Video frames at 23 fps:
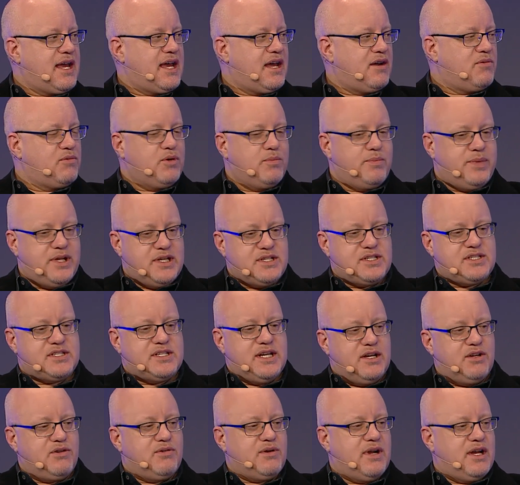and it will be just
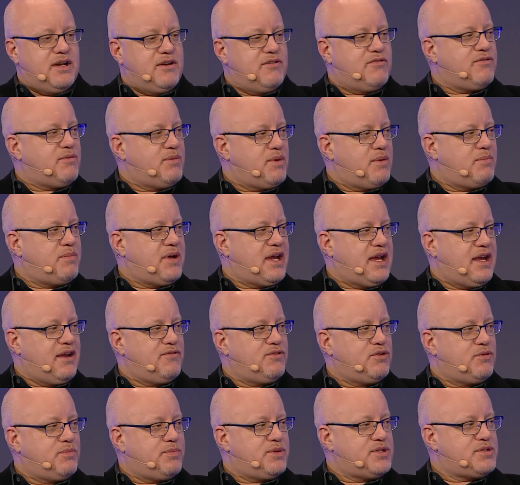integrated from a
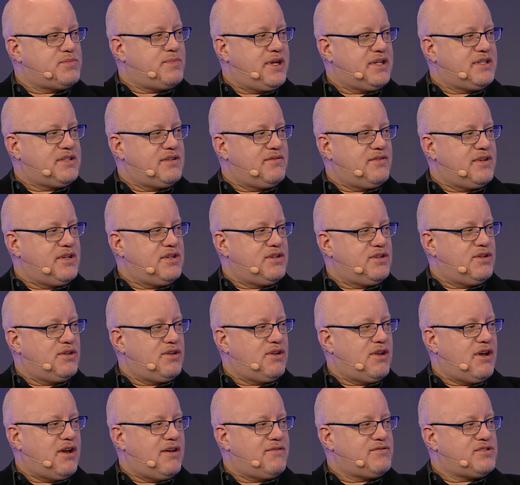behavioral perspective into your
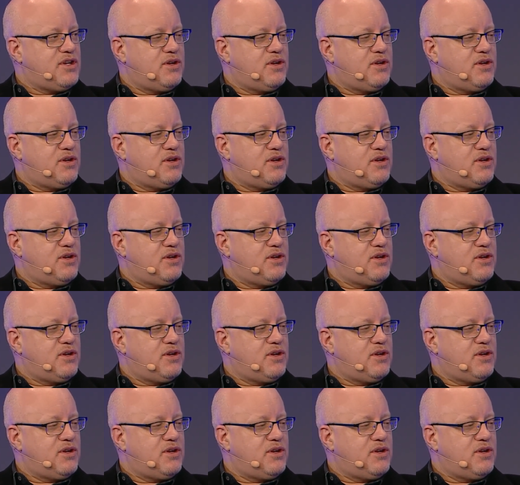life.